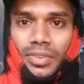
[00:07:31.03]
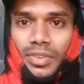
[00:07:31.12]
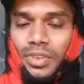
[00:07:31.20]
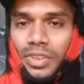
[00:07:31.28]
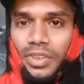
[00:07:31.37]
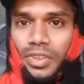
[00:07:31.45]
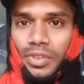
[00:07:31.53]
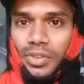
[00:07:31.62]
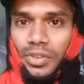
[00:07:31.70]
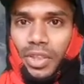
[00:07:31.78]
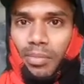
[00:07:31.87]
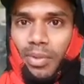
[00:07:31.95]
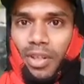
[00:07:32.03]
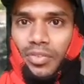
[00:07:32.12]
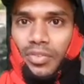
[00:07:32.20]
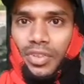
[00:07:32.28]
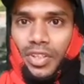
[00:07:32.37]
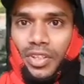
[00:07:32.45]
Indonesia also
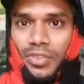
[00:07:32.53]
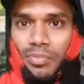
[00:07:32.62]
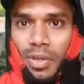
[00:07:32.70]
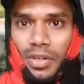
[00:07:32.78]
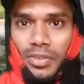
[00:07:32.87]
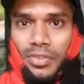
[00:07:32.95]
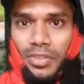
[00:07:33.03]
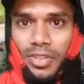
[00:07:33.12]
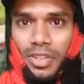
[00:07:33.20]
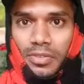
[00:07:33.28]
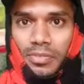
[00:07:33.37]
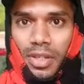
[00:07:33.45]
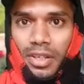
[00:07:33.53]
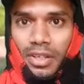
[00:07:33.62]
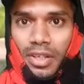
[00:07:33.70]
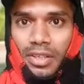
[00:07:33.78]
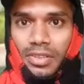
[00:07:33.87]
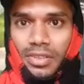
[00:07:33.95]
develops a smart city, a smart
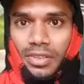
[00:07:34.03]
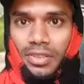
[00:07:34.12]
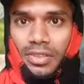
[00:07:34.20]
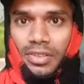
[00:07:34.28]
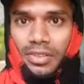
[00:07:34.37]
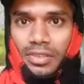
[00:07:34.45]
country.